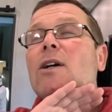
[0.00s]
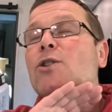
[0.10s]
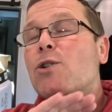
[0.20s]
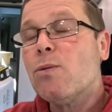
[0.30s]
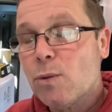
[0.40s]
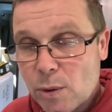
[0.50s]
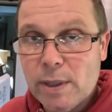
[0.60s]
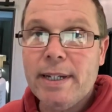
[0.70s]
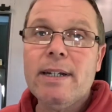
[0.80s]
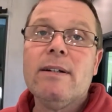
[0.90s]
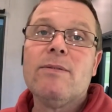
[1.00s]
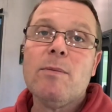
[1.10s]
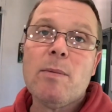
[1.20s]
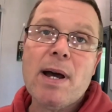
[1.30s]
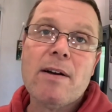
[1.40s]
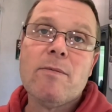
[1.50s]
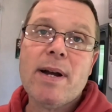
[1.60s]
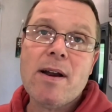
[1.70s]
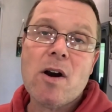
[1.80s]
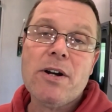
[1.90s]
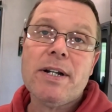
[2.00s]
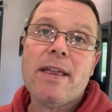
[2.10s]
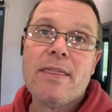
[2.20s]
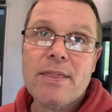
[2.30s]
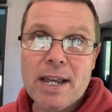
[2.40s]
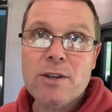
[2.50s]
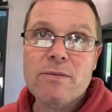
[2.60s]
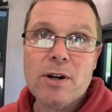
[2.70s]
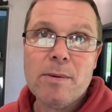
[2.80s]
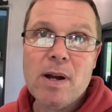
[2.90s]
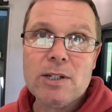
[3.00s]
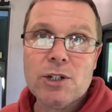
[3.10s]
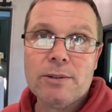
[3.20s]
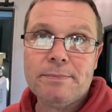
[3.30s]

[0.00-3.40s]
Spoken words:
Truly, from the bottom of my heart, thank you very much.